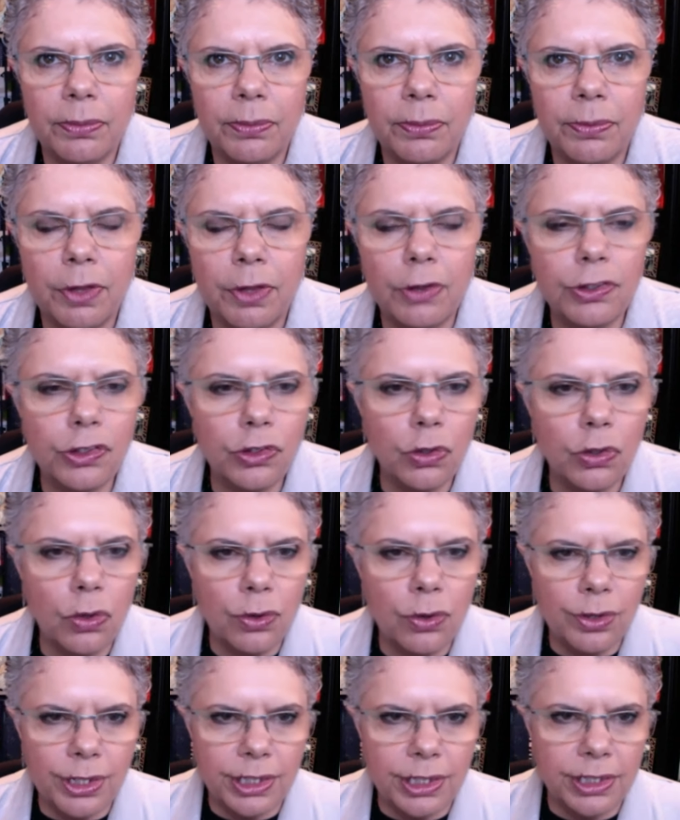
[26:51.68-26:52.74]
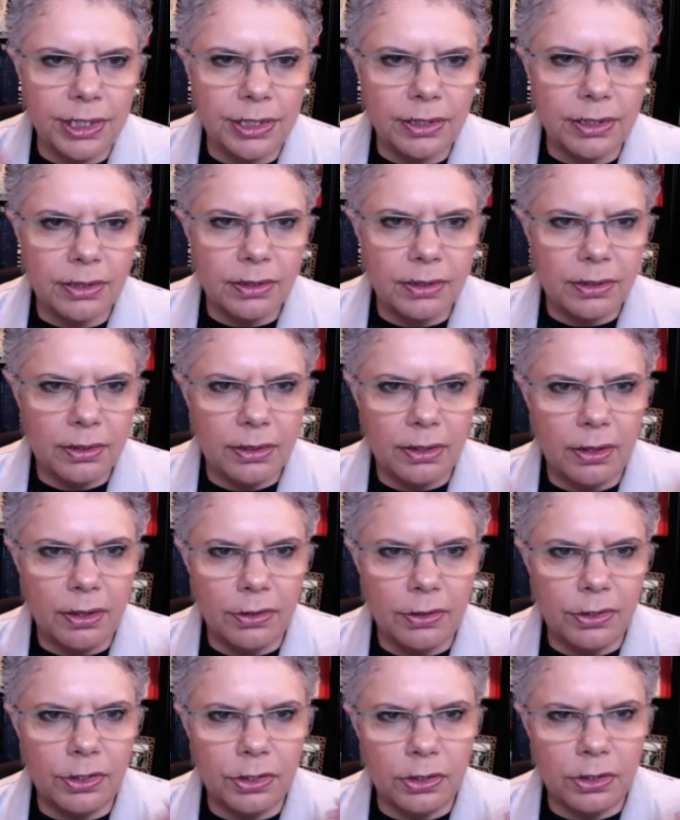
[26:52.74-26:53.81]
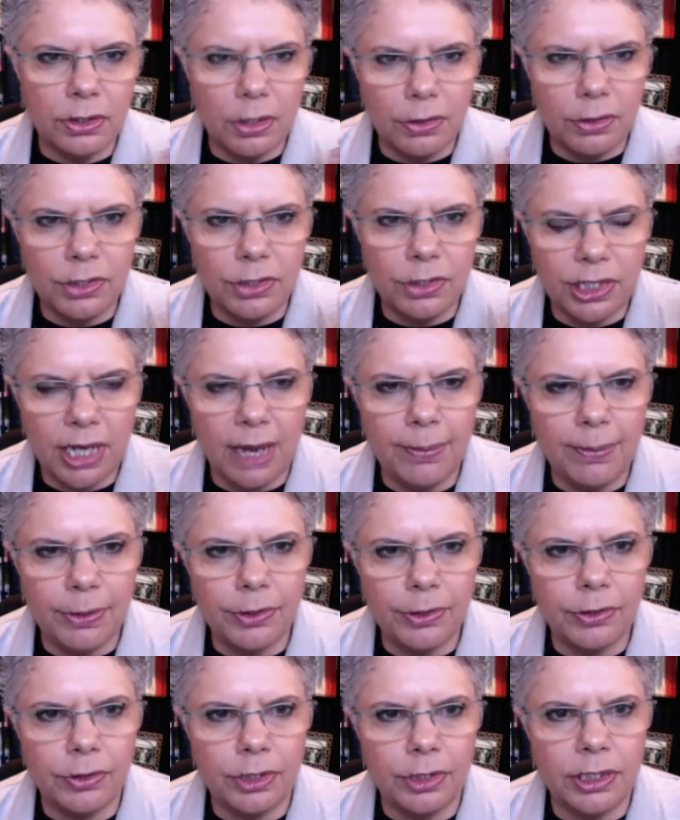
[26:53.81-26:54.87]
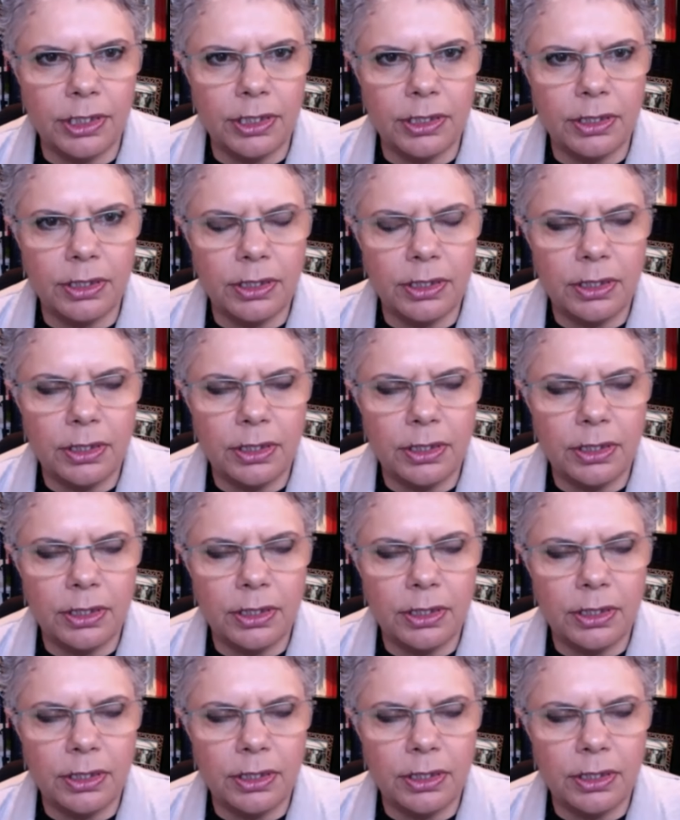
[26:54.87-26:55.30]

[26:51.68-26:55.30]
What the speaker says: those stories, those tapestries